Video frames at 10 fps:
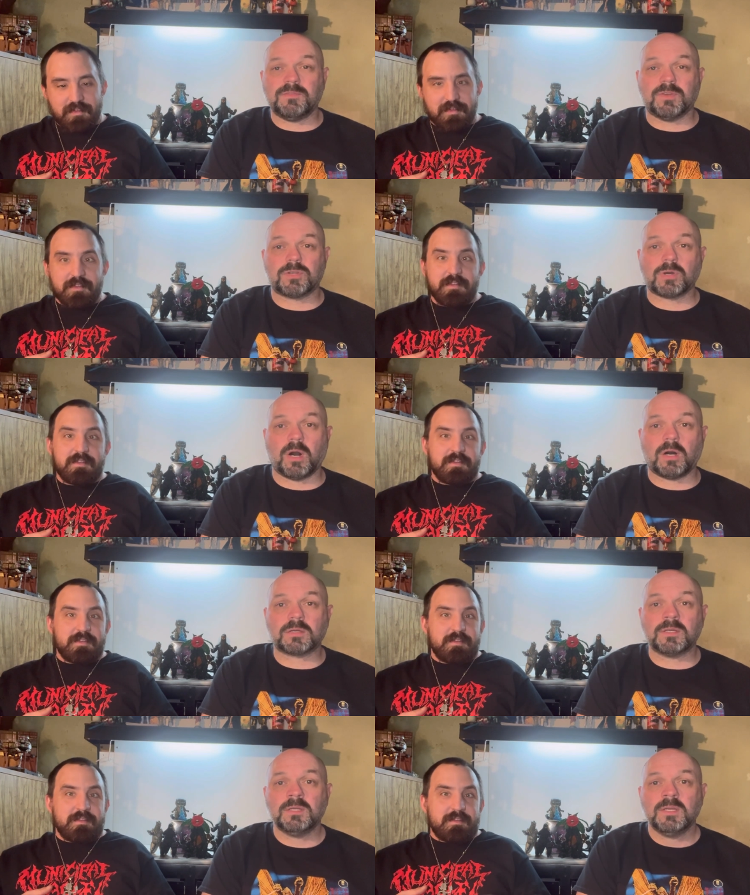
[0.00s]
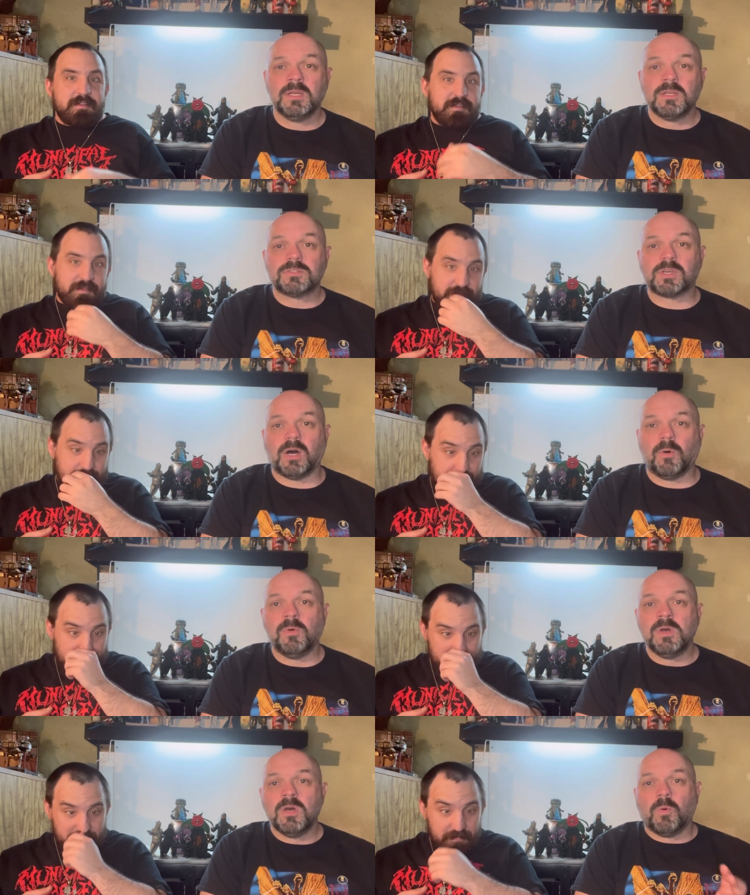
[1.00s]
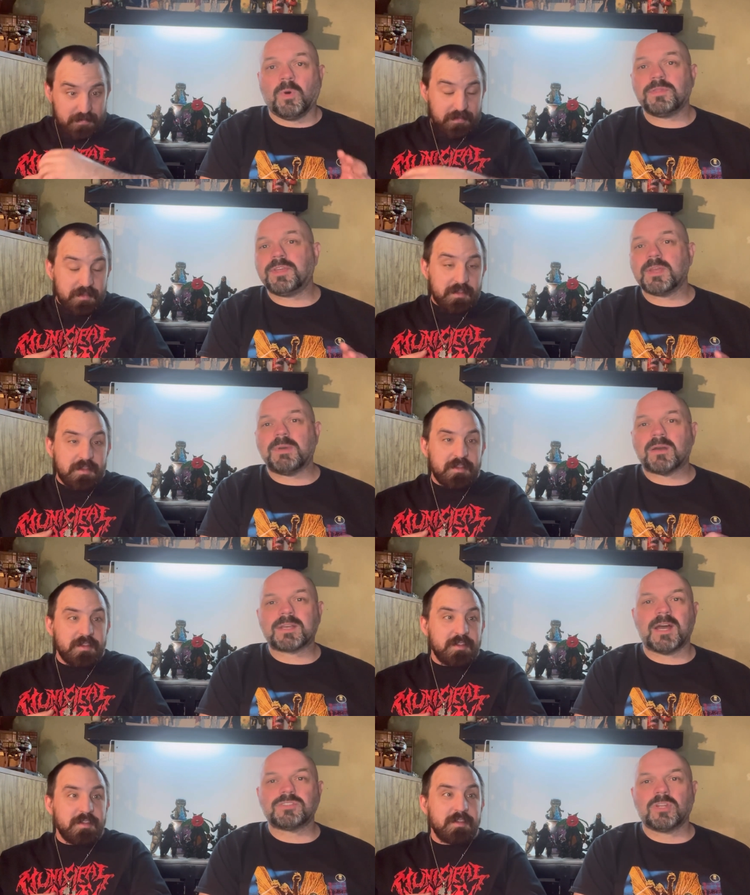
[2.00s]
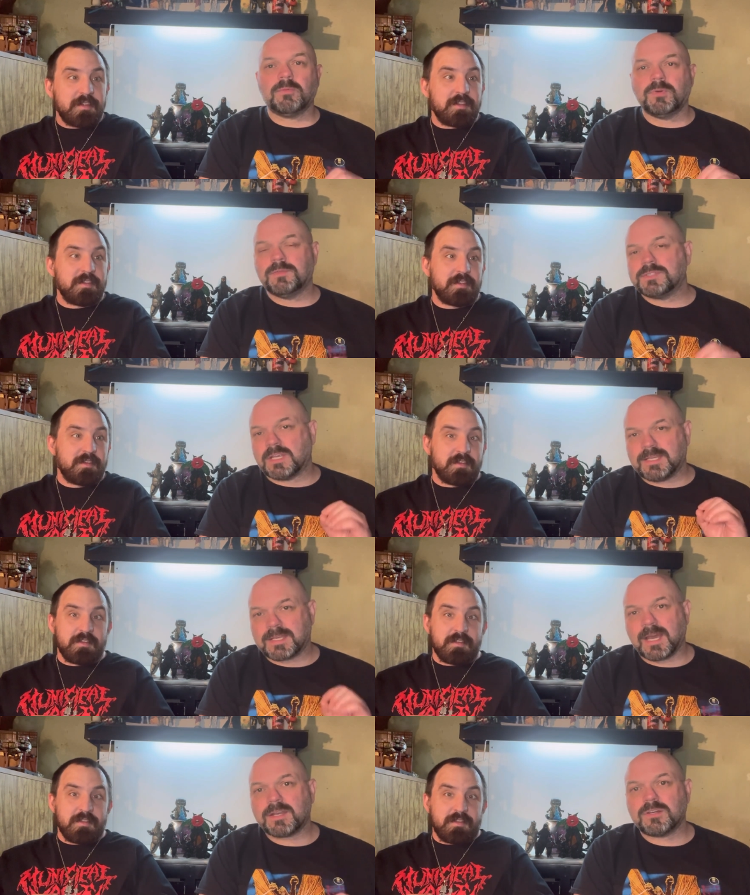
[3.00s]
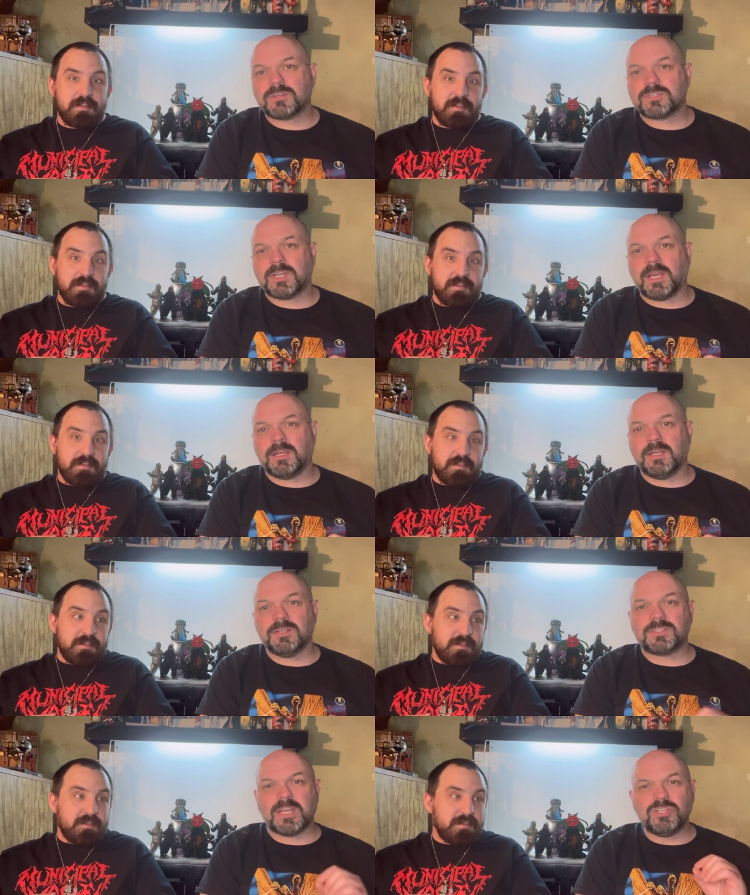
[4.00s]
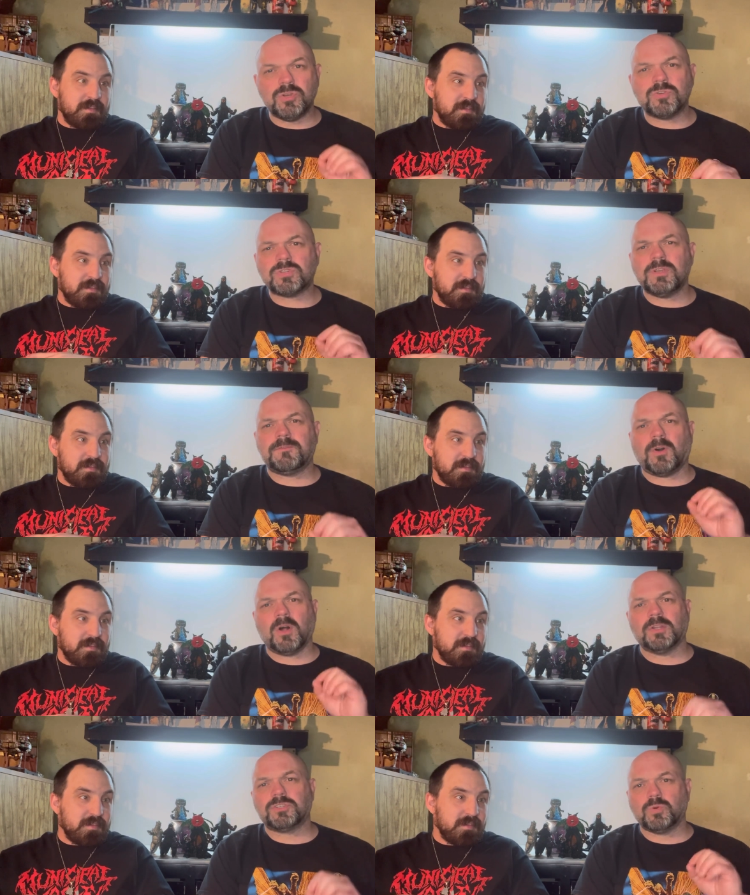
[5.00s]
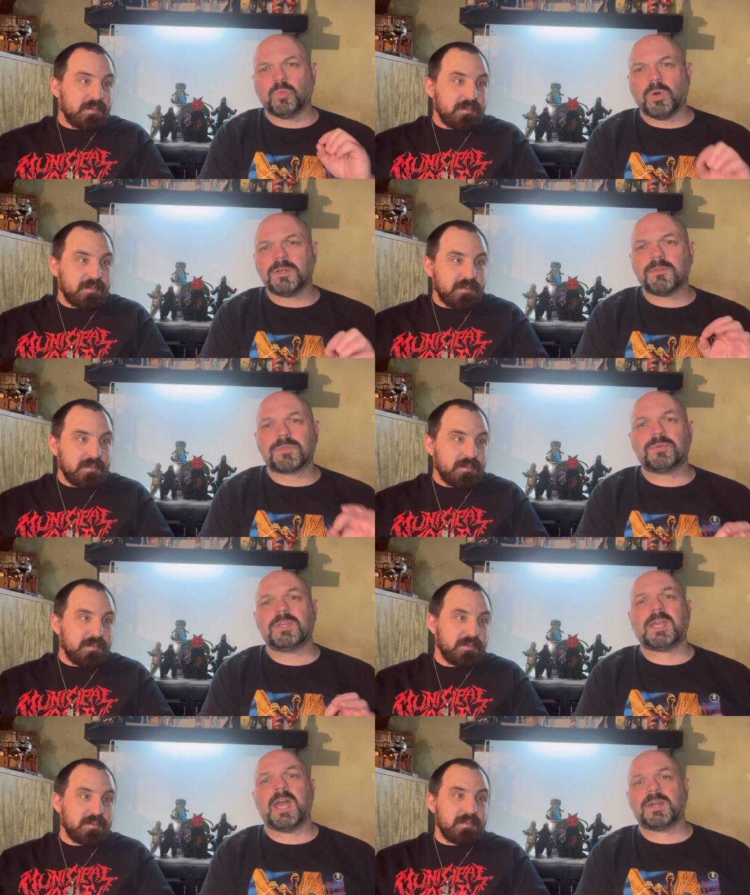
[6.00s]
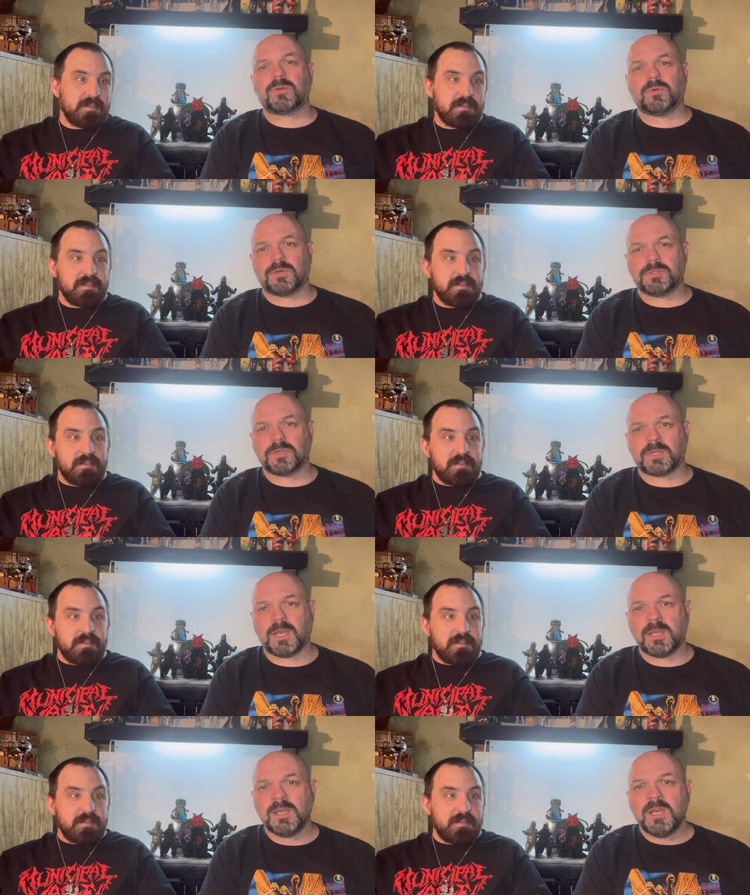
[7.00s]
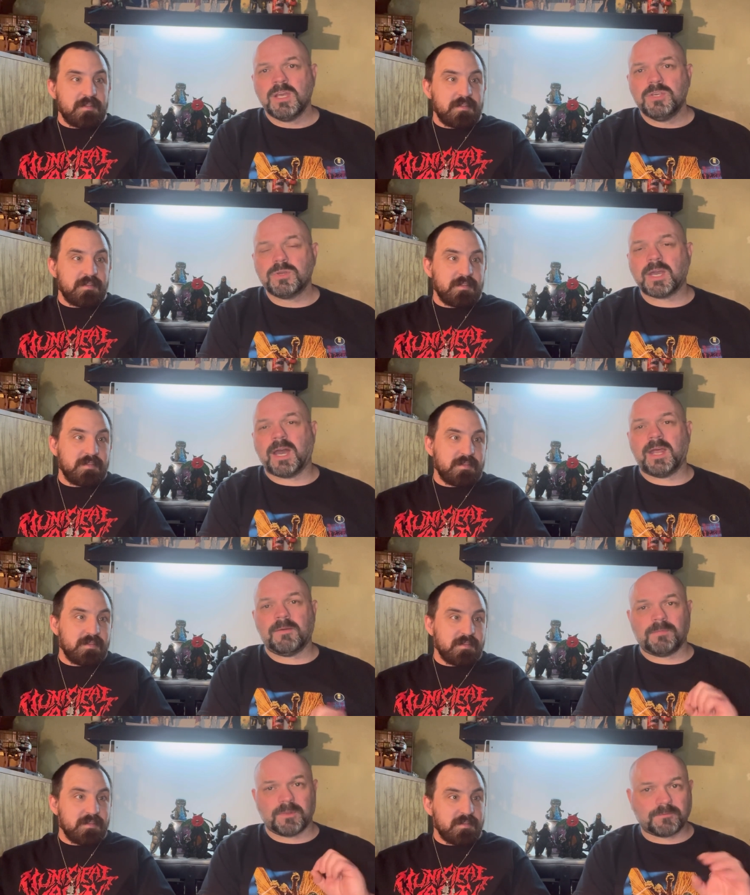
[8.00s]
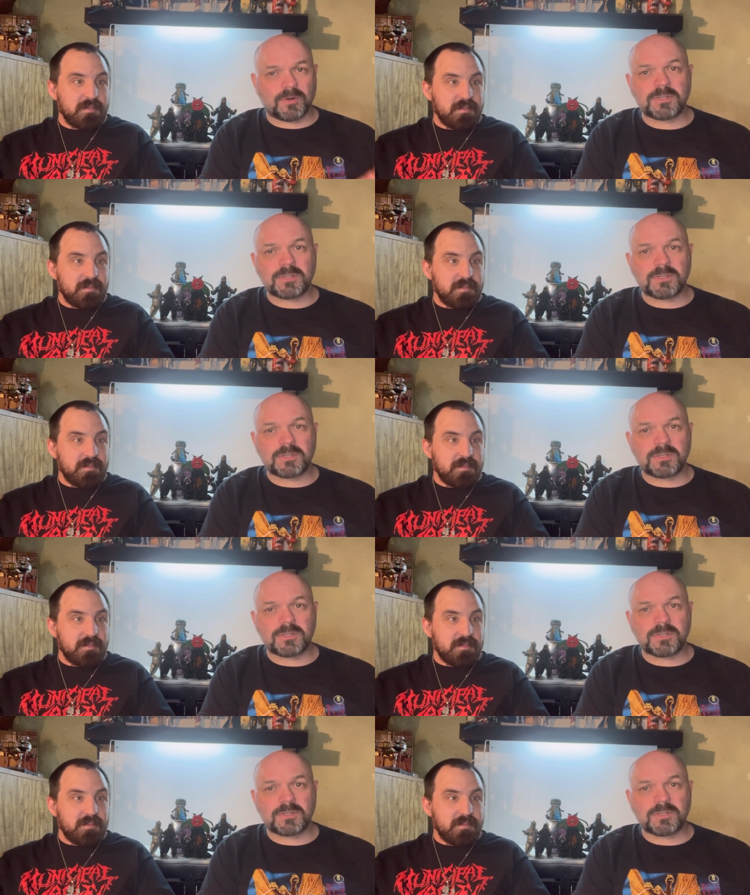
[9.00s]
Speaker 1: talk. So one thing about Godzilla movies that you got to understand is they usually fall into one of three categories, okay? You got the first type of